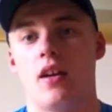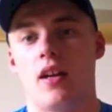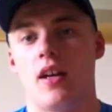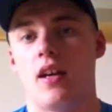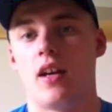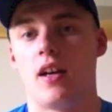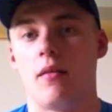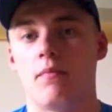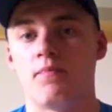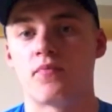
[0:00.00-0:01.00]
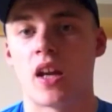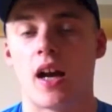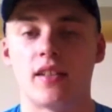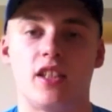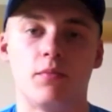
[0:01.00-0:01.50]
and
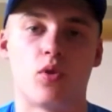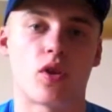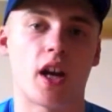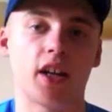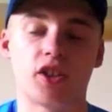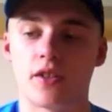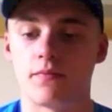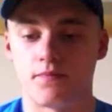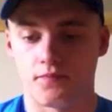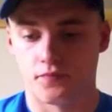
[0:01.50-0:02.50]
seeing progression.